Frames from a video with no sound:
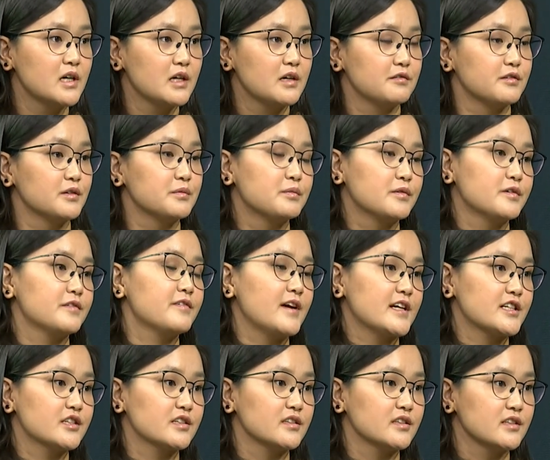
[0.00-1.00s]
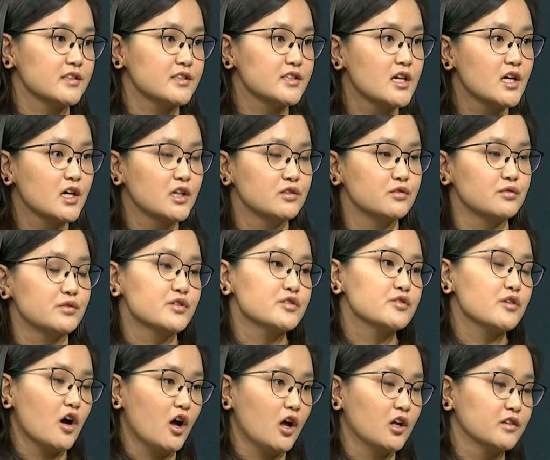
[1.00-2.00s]
for professionals to
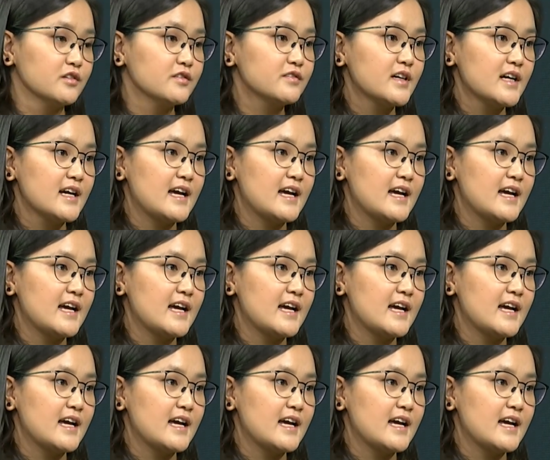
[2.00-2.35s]
solve